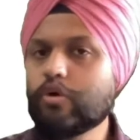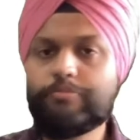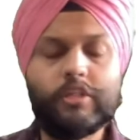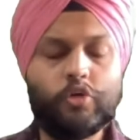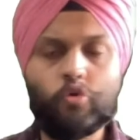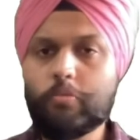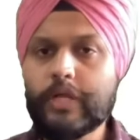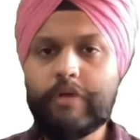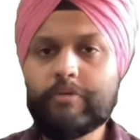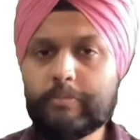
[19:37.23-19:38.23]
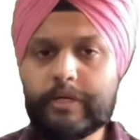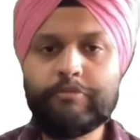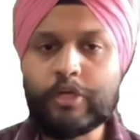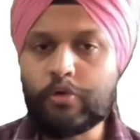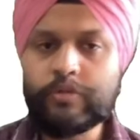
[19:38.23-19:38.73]
Obviously, globally, everybody
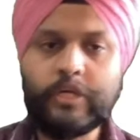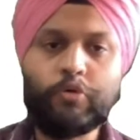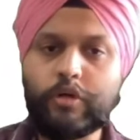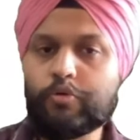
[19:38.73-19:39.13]
will know that, okay,